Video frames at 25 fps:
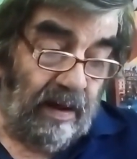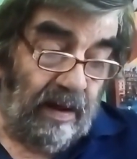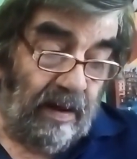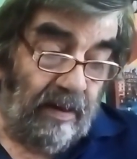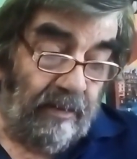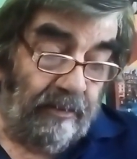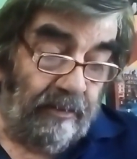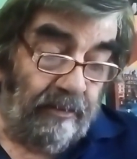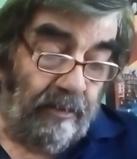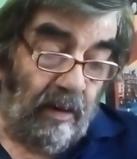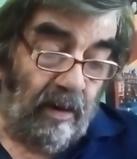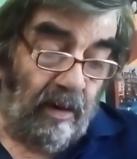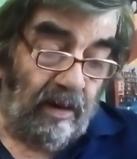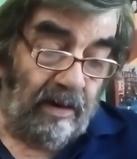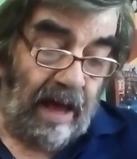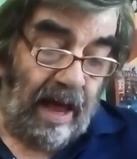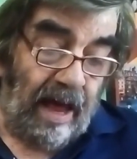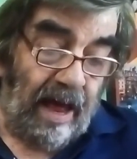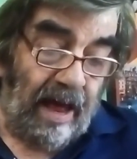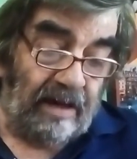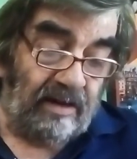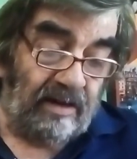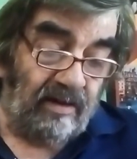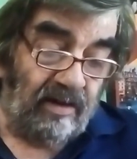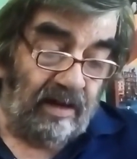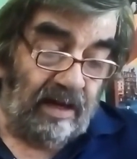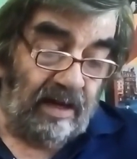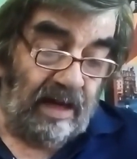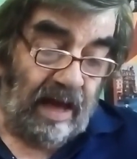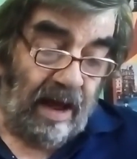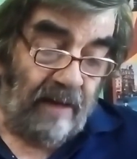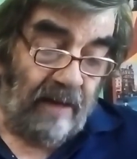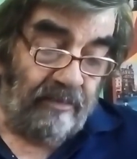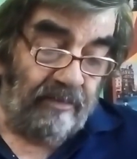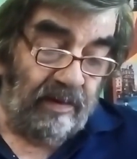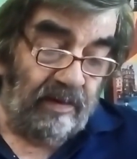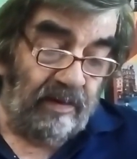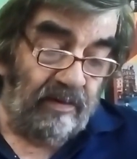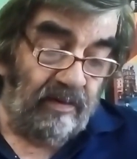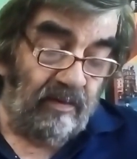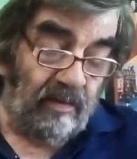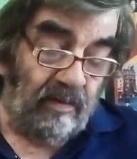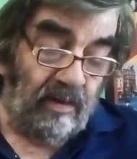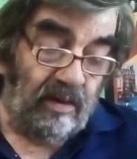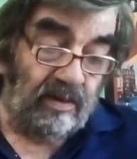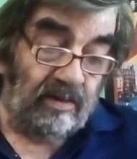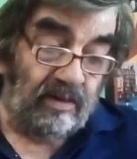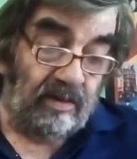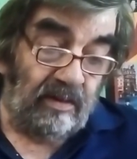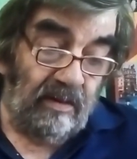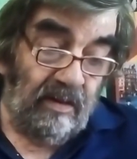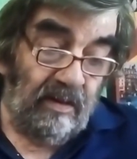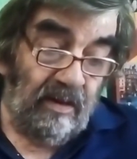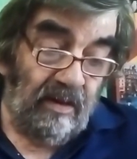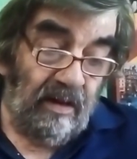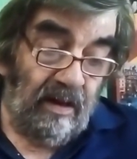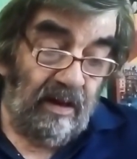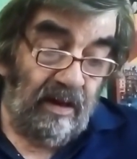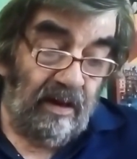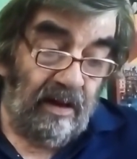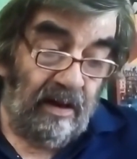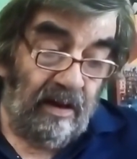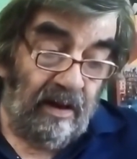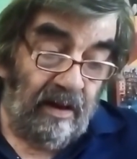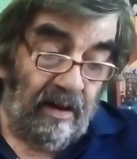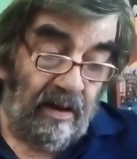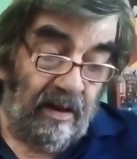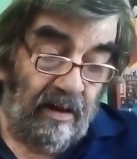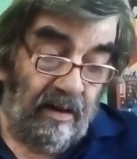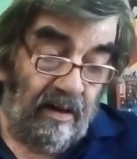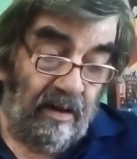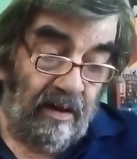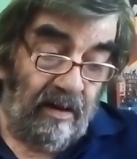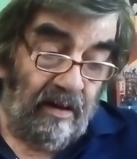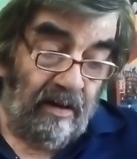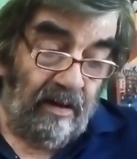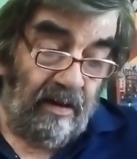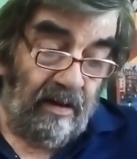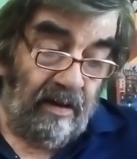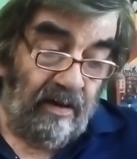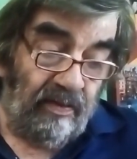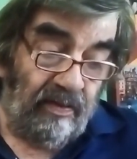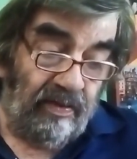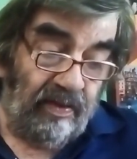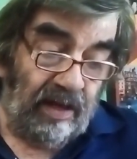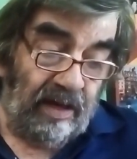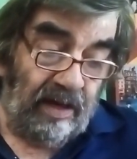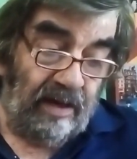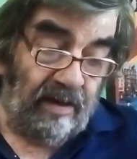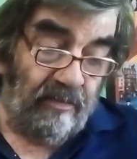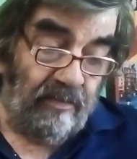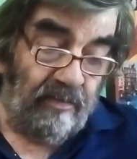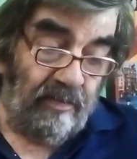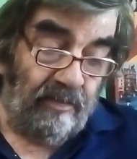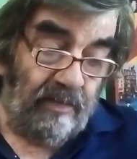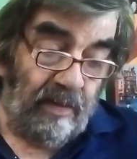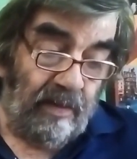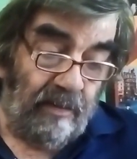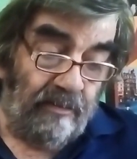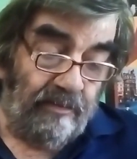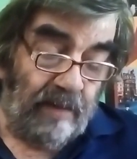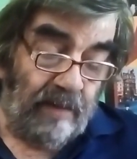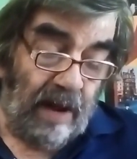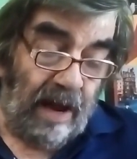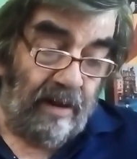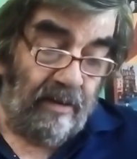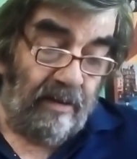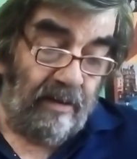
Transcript: what actually happened was uh, I think about